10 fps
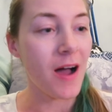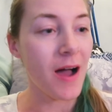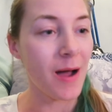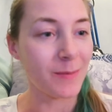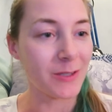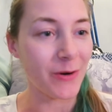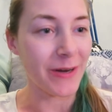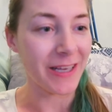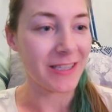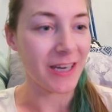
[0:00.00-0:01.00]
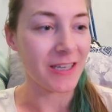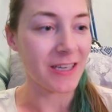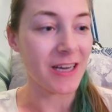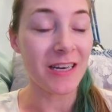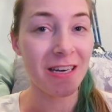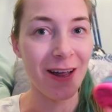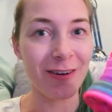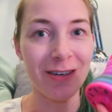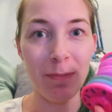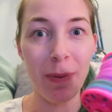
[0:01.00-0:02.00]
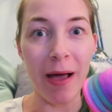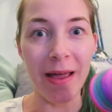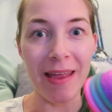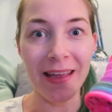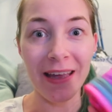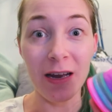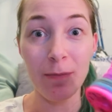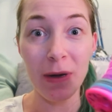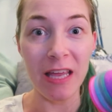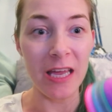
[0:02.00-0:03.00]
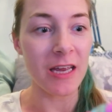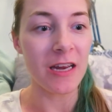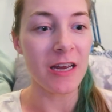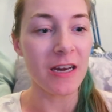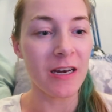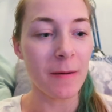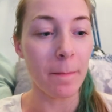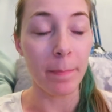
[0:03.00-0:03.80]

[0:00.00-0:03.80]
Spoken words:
I'm so excited. Now the plying can begin.